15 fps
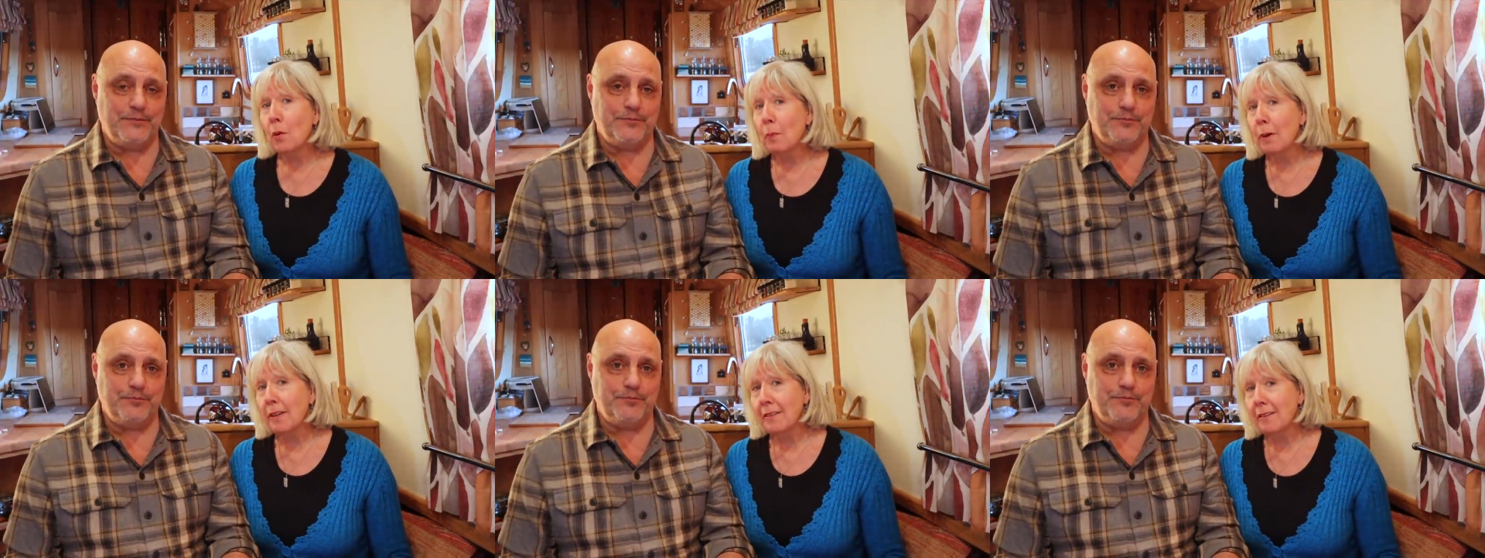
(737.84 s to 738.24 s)
Speaker 1: the
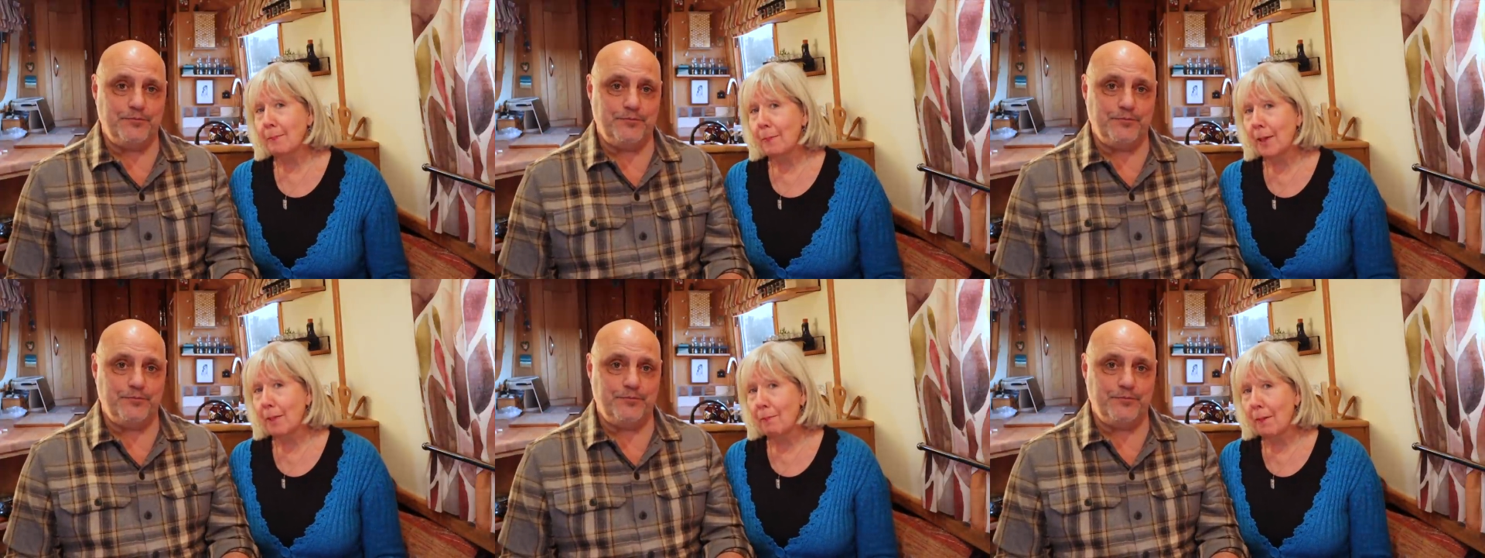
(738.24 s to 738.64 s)
bread is
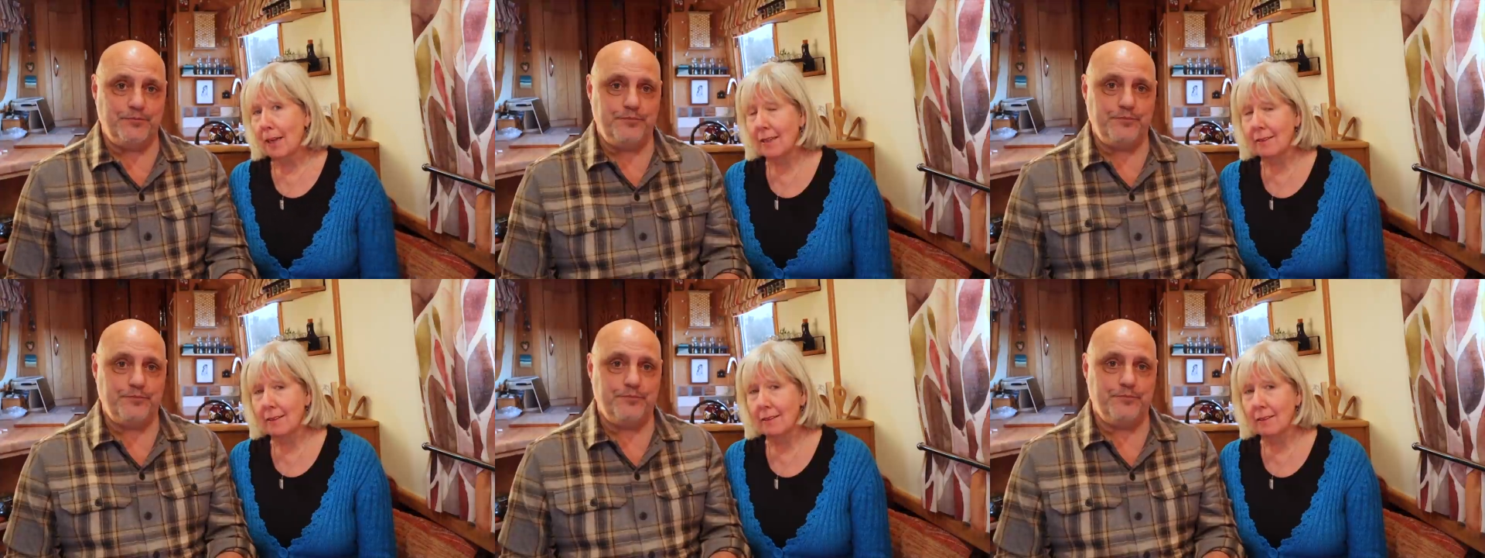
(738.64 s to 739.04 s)
being
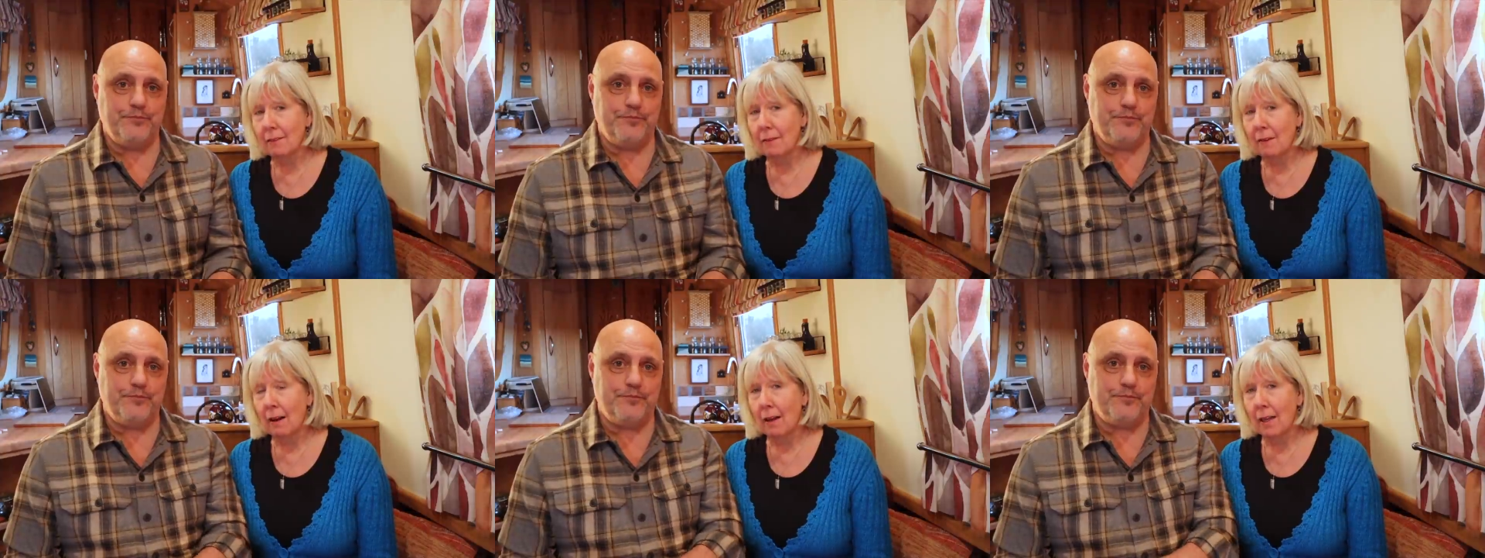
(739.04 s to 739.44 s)
made in the
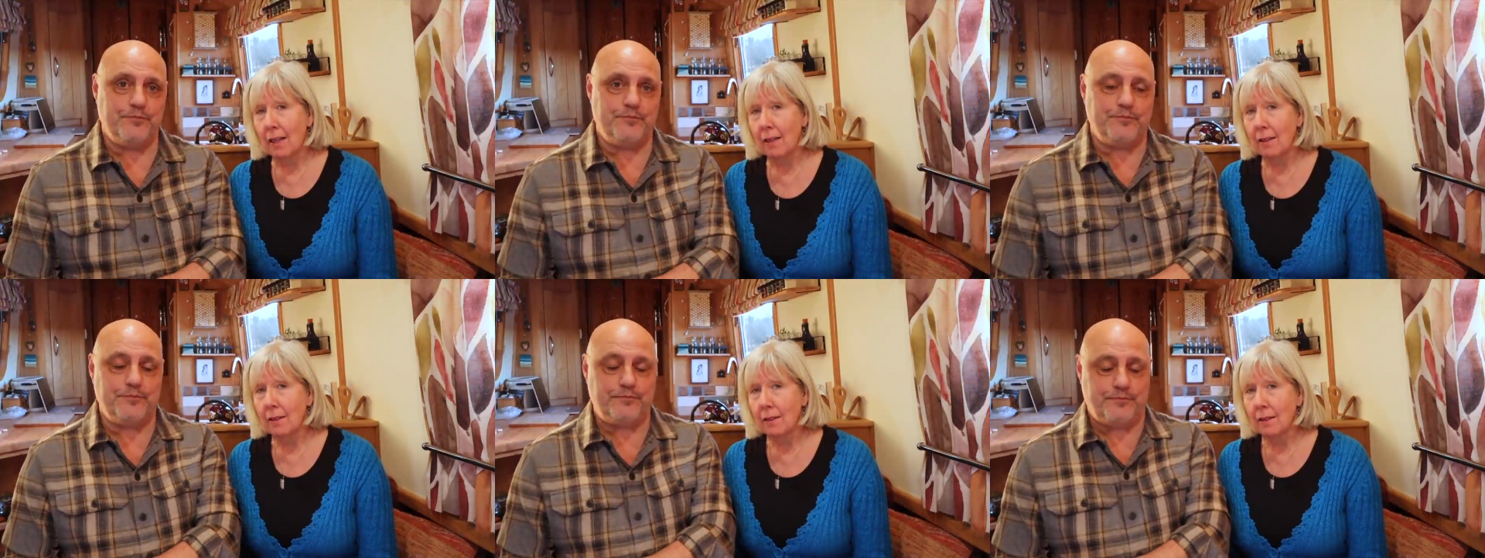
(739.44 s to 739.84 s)

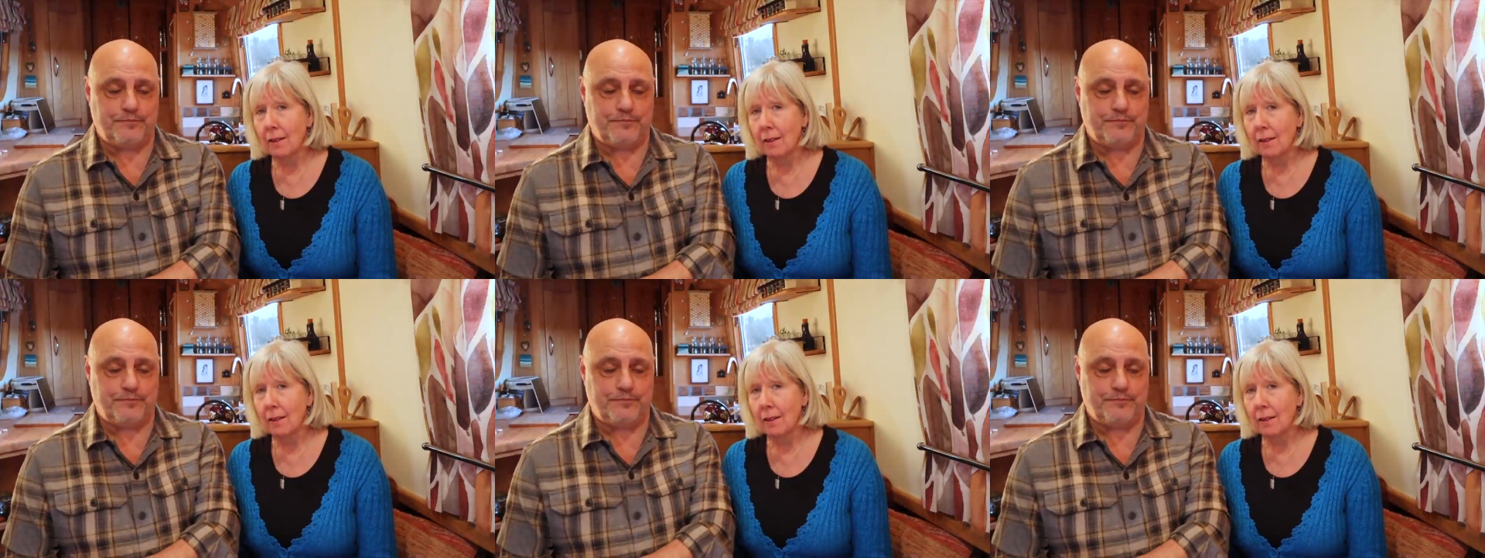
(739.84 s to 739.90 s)
fire.